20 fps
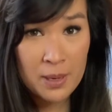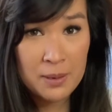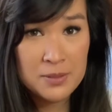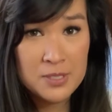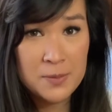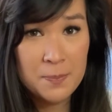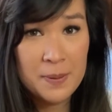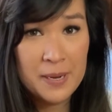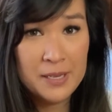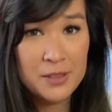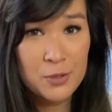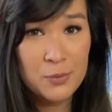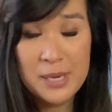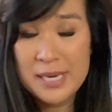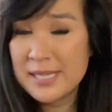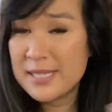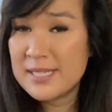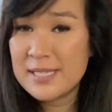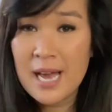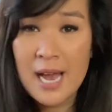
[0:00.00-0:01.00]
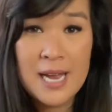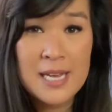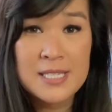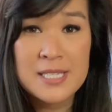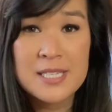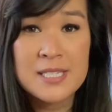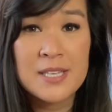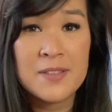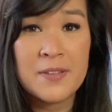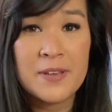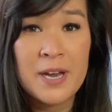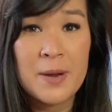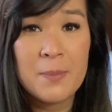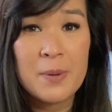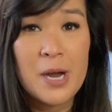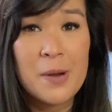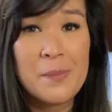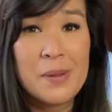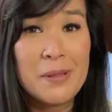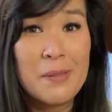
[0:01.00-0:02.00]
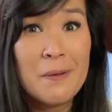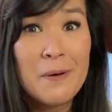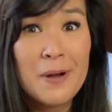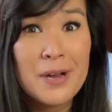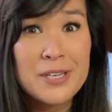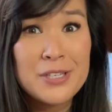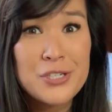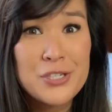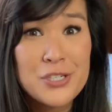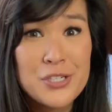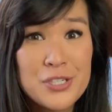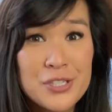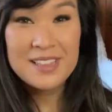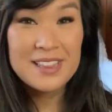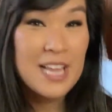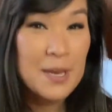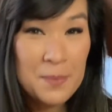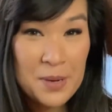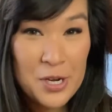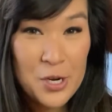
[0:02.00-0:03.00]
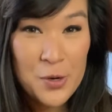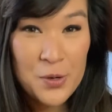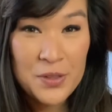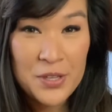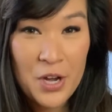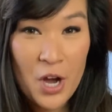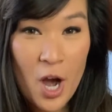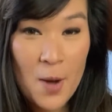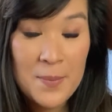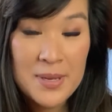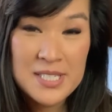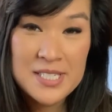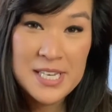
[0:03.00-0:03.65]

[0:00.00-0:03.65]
out to pick the right sizes in the upcoming launch. Let me know in the comment